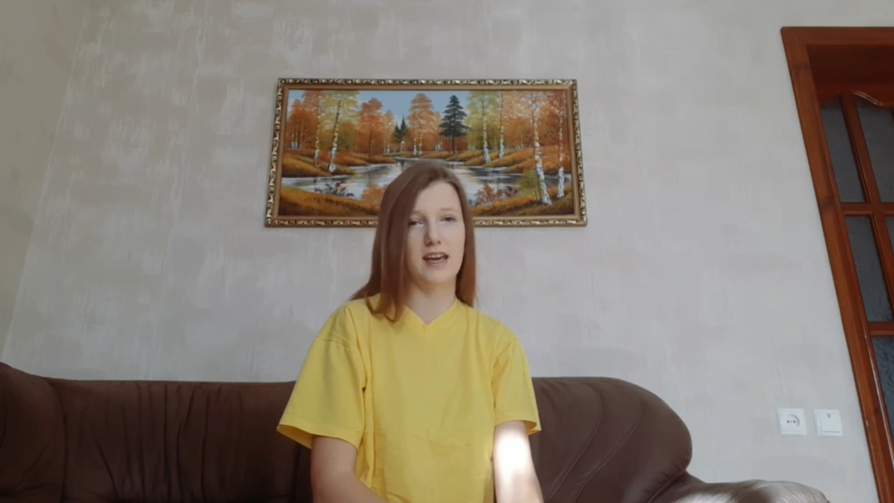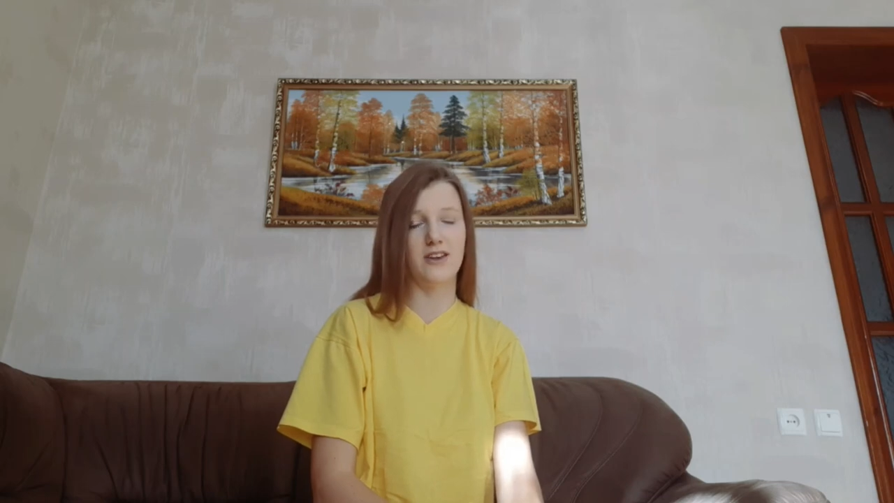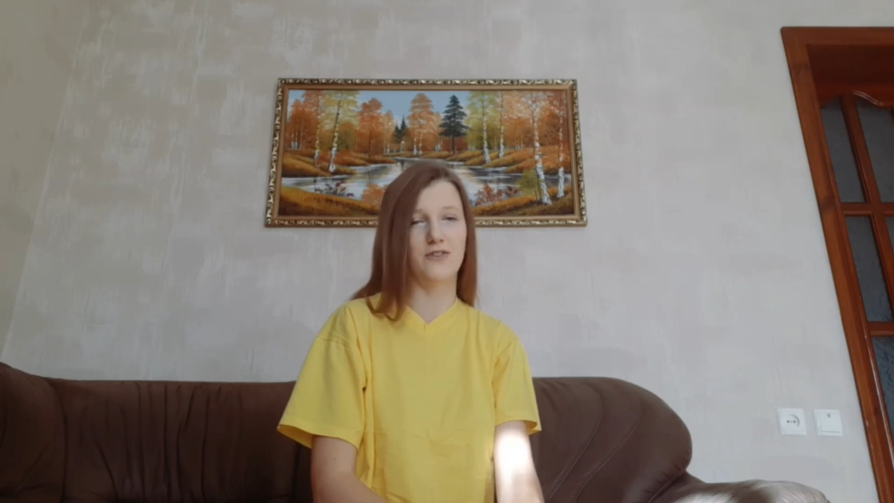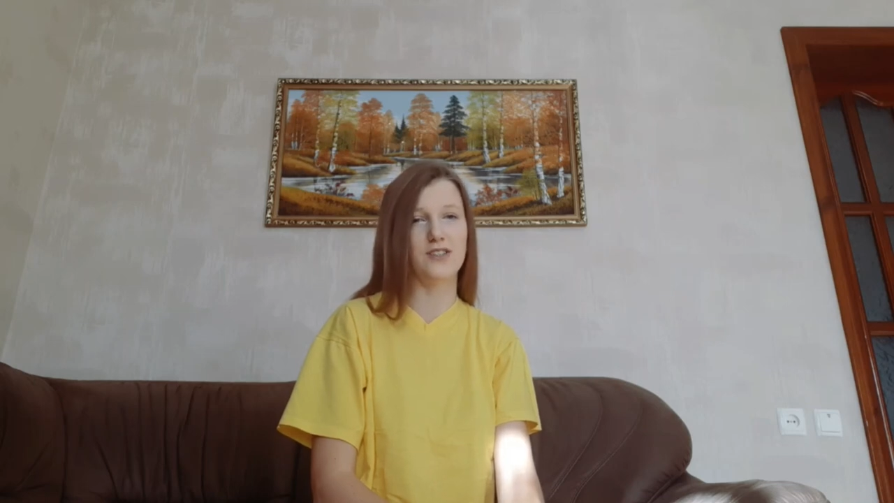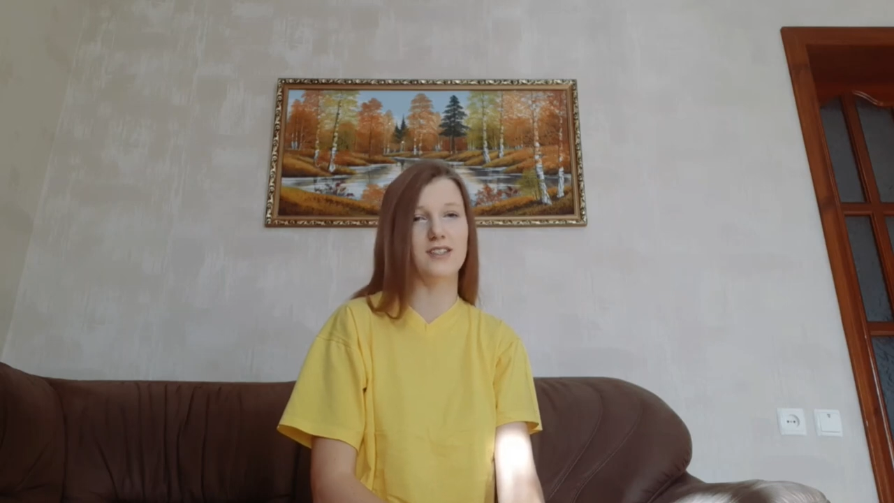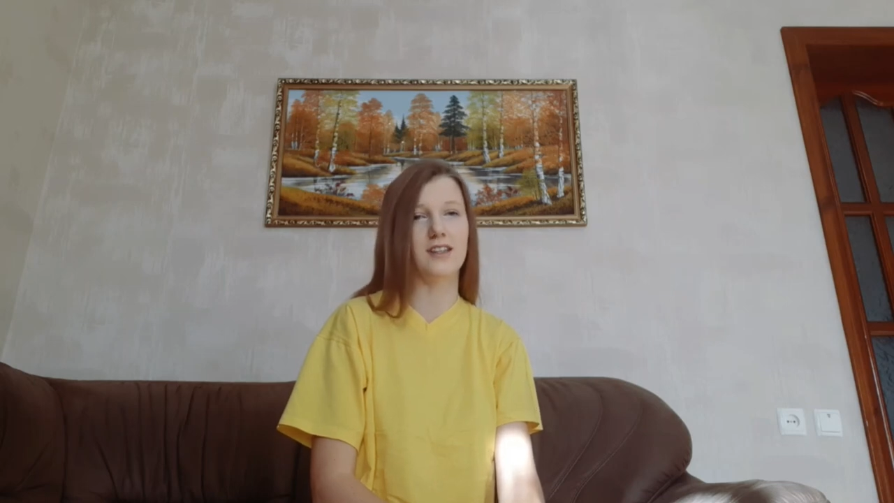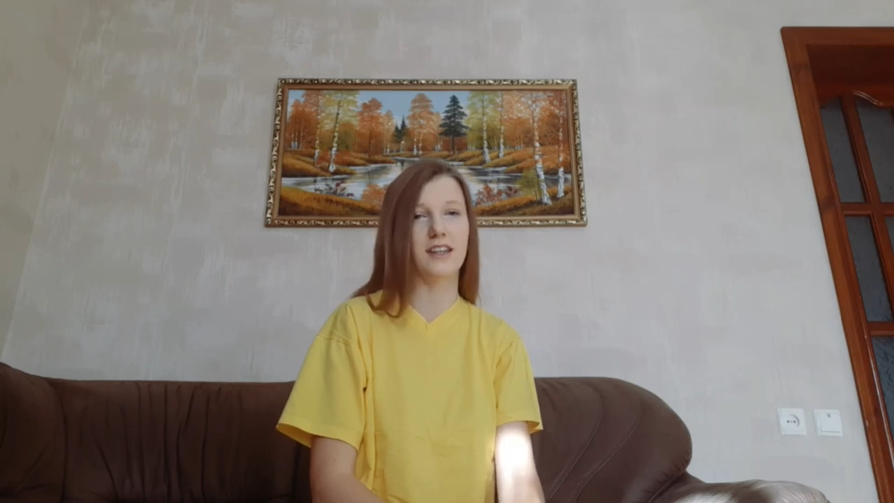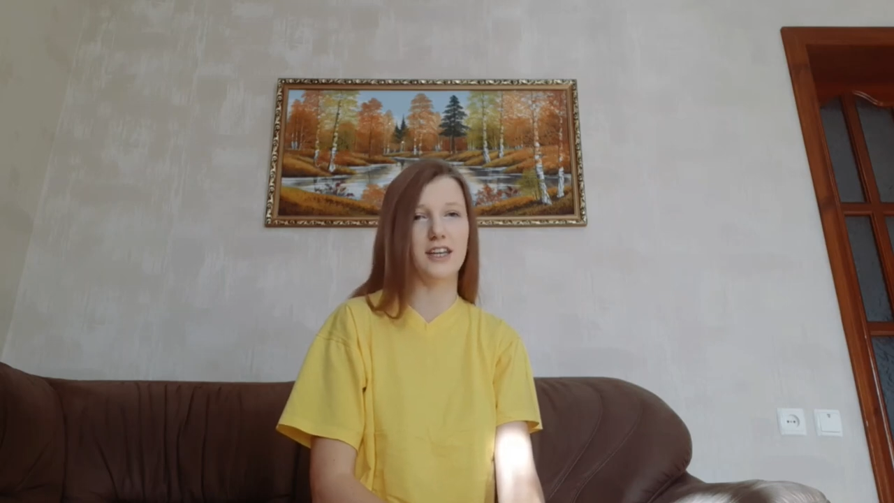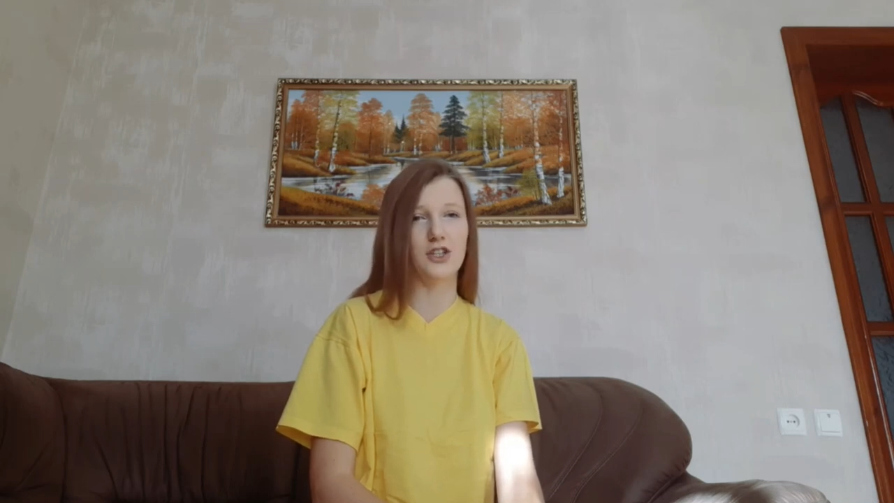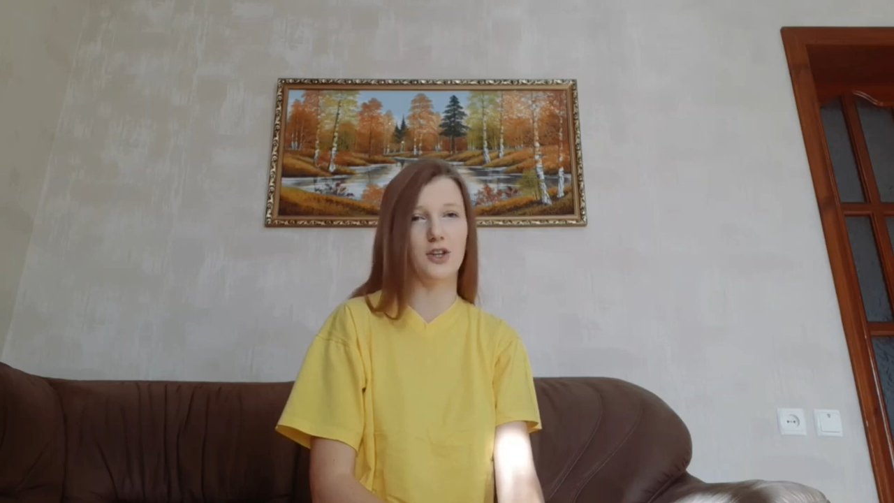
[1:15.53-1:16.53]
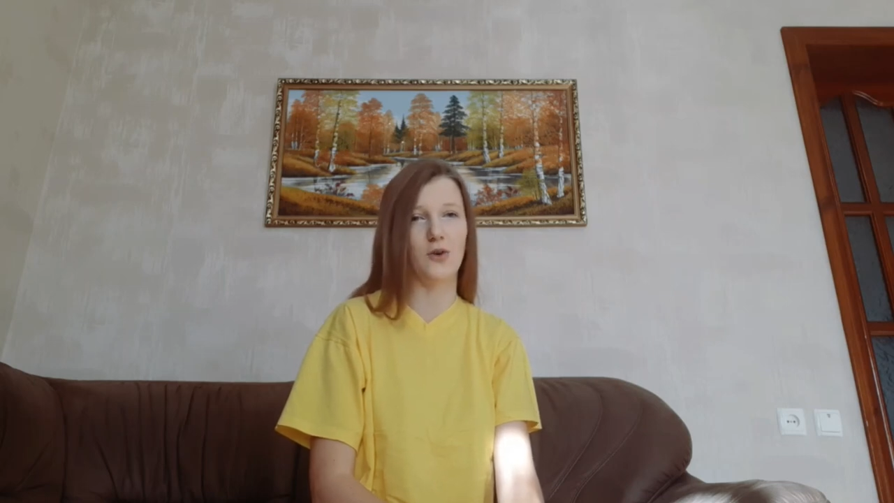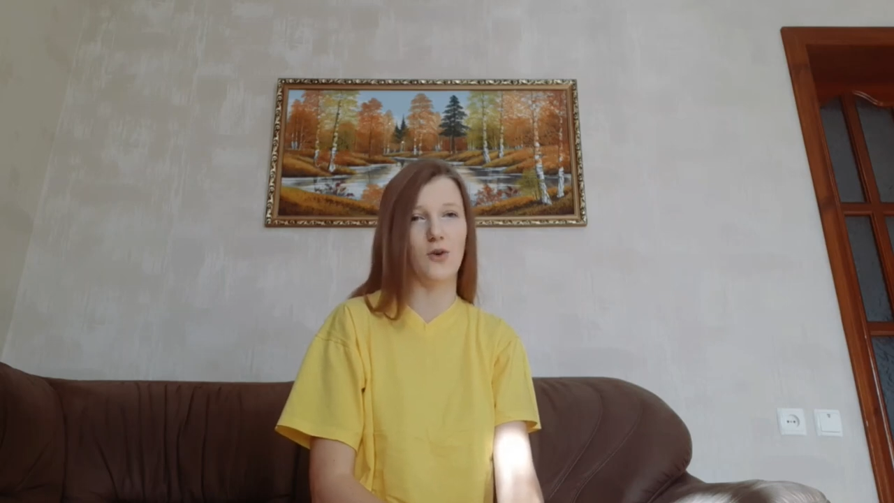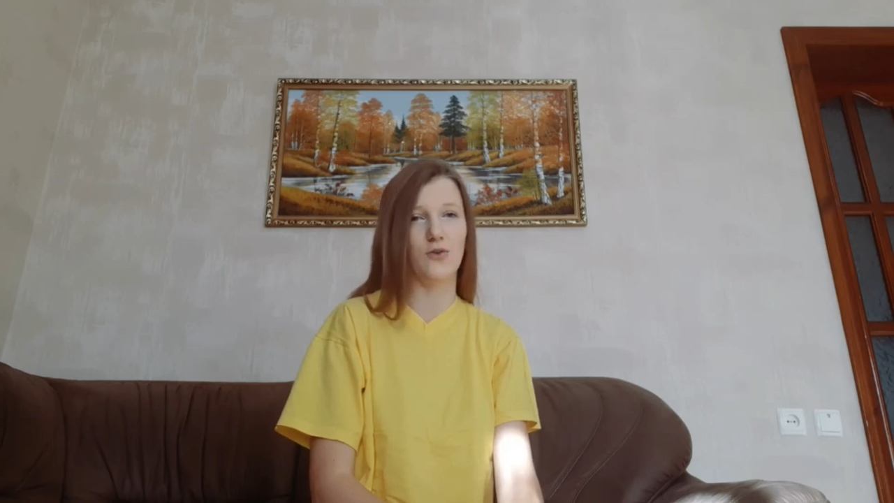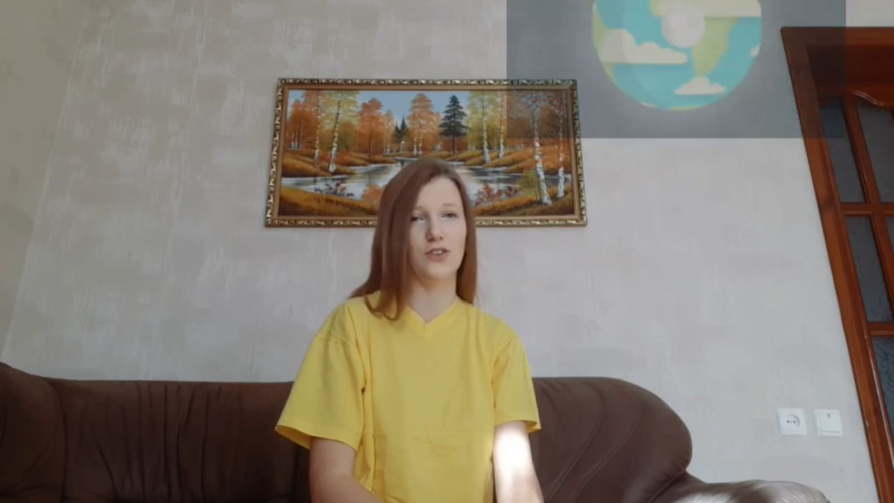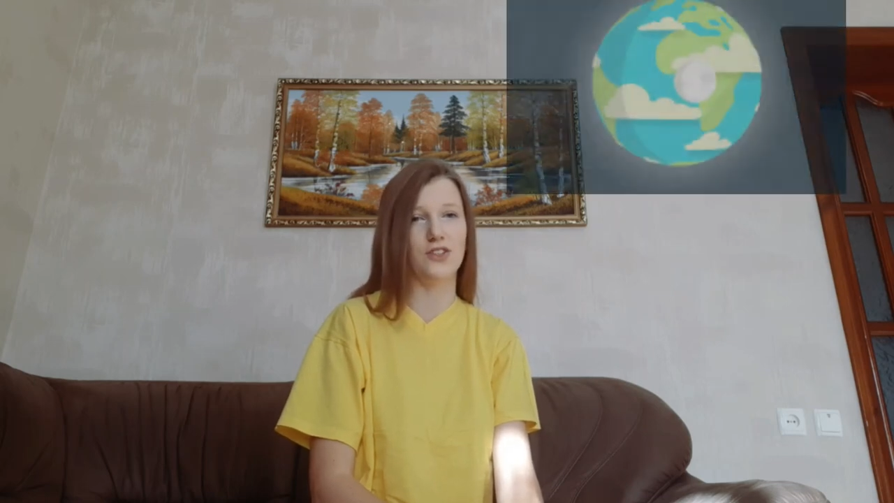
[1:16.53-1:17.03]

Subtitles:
and facilitation of